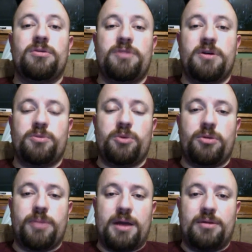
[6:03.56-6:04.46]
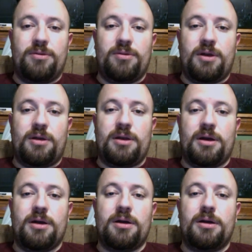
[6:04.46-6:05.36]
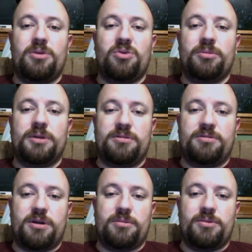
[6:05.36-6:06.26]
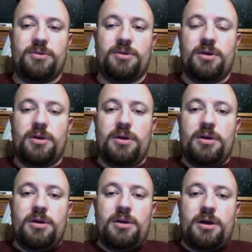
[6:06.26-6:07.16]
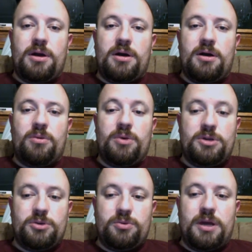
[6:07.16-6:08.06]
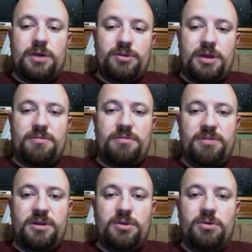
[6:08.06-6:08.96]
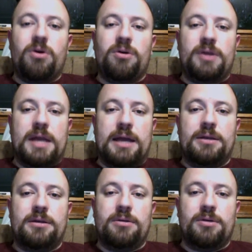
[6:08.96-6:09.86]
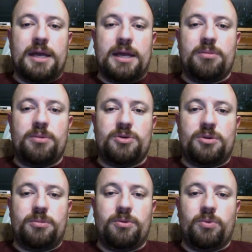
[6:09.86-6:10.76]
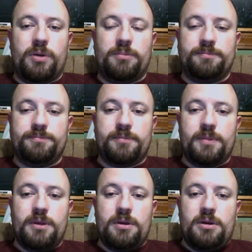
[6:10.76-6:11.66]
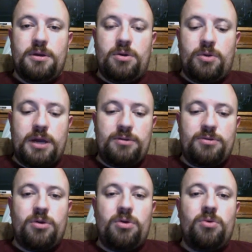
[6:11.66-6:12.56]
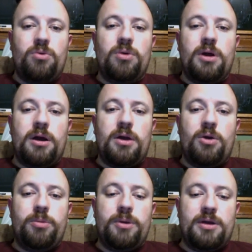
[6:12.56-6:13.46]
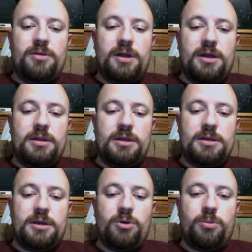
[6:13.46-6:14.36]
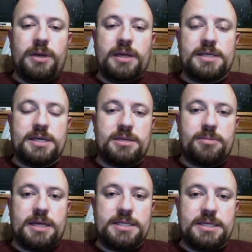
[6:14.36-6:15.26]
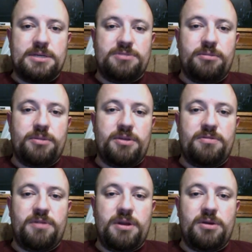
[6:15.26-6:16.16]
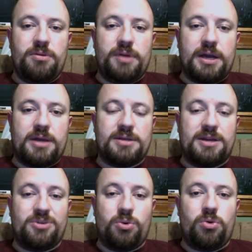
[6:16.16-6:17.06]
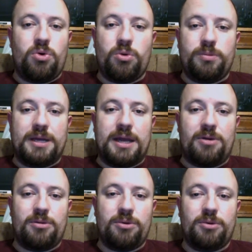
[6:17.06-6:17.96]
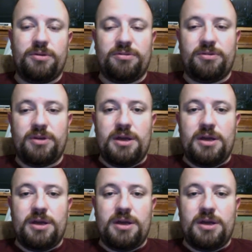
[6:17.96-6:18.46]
Foxborough, Mass, at Normandy Farms, which we also have a video on that camping trip as well. Okay, so I hope you guys like this. I hope you can take some ideas from this video. Like I said, don't hold me accountable. If